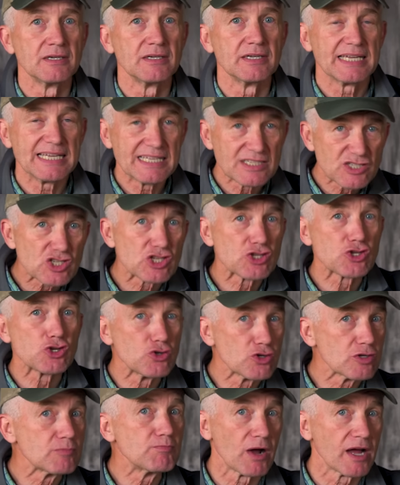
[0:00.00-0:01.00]

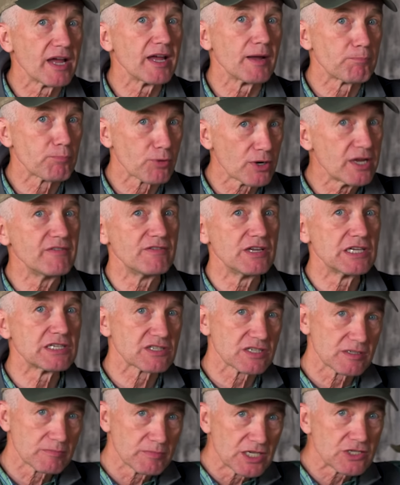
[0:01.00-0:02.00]
instituted by a
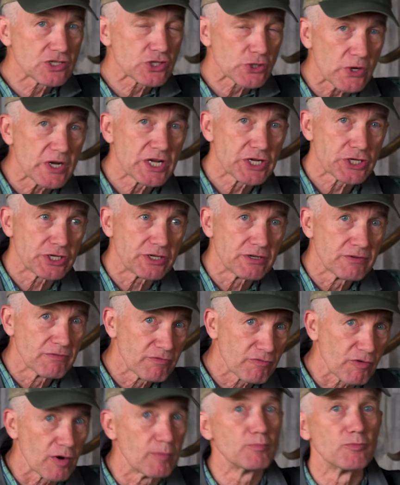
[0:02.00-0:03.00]
previous administration
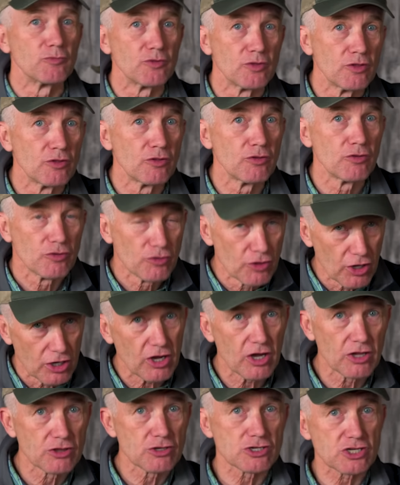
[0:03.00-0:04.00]
from the
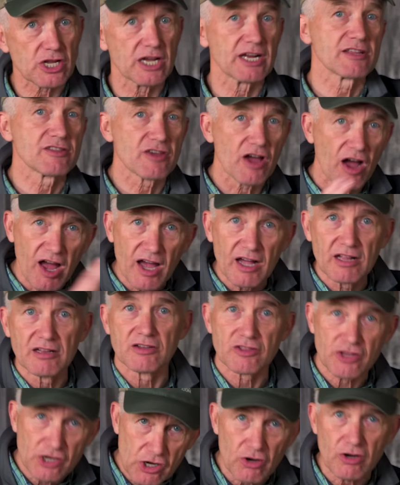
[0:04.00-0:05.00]
other side of the aisle
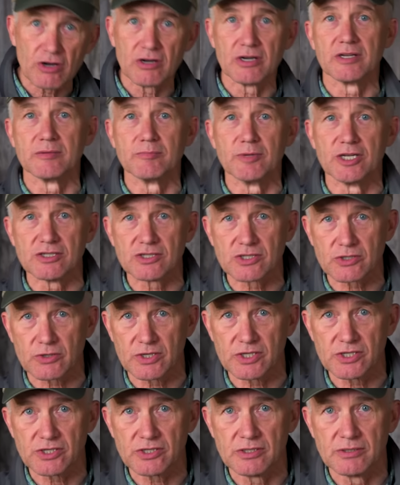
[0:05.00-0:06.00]
of the current
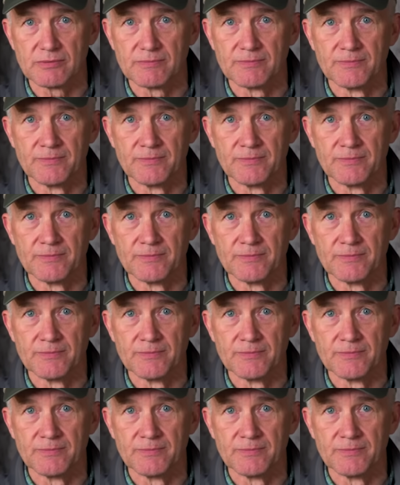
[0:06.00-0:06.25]
administration,